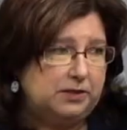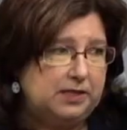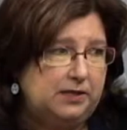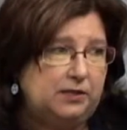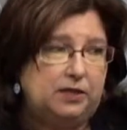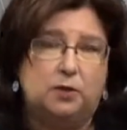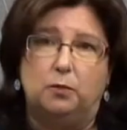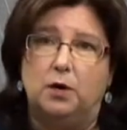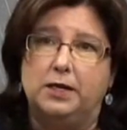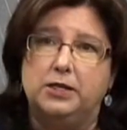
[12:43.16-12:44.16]
see that the
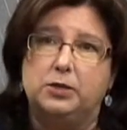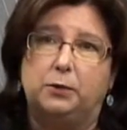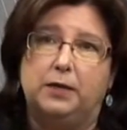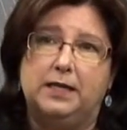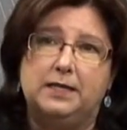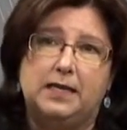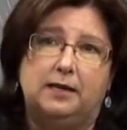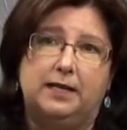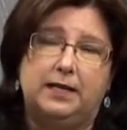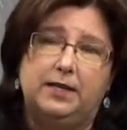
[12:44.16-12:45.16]
Kiwanis Springs
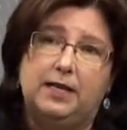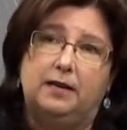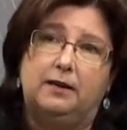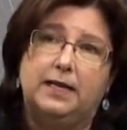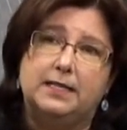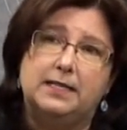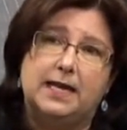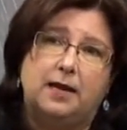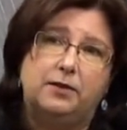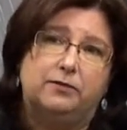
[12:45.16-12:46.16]
area, the area
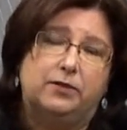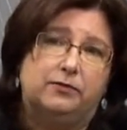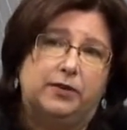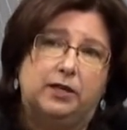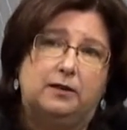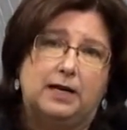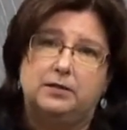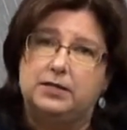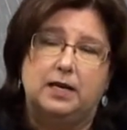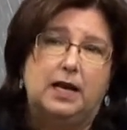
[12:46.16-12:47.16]
south of the
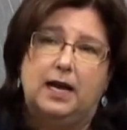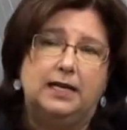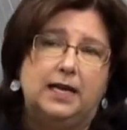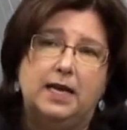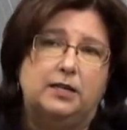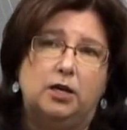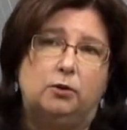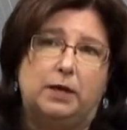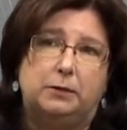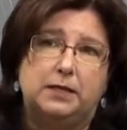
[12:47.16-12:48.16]
fairgrounds, again, no
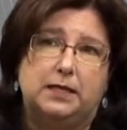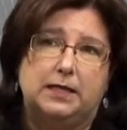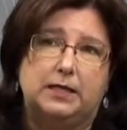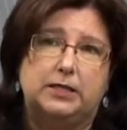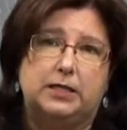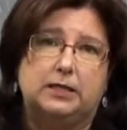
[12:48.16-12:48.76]
representation.